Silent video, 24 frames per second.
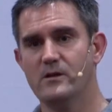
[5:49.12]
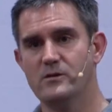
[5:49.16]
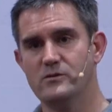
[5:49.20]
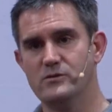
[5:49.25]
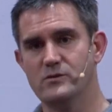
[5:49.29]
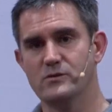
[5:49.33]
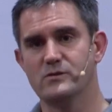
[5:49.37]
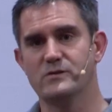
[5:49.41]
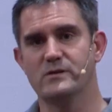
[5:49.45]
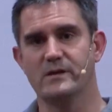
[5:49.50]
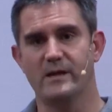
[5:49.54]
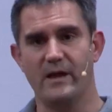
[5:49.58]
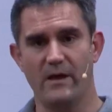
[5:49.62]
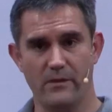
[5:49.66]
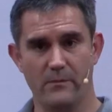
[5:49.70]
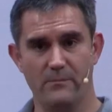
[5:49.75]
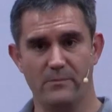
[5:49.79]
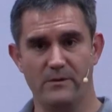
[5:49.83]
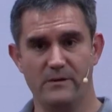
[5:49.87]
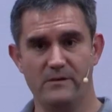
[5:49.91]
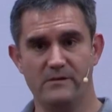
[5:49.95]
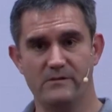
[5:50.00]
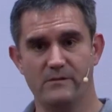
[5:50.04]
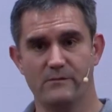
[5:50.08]
just to get the
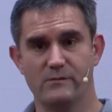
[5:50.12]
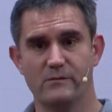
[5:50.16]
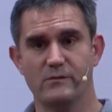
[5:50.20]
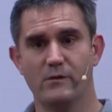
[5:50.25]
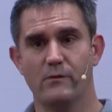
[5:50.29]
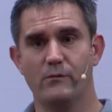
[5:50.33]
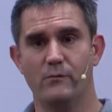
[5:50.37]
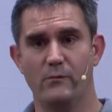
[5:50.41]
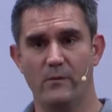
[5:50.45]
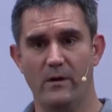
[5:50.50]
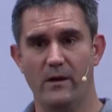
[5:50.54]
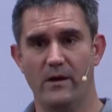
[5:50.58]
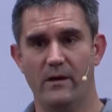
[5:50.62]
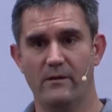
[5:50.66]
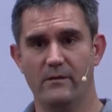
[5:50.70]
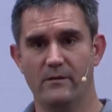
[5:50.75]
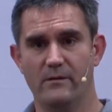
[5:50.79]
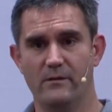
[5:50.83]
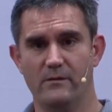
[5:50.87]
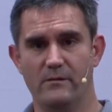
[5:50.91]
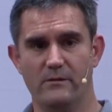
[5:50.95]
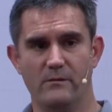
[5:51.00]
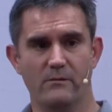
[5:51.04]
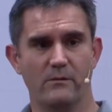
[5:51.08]
piece of software.
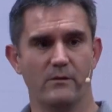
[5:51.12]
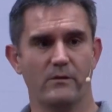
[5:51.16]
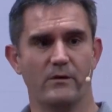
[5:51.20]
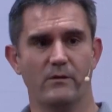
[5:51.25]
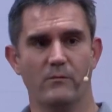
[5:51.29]
You look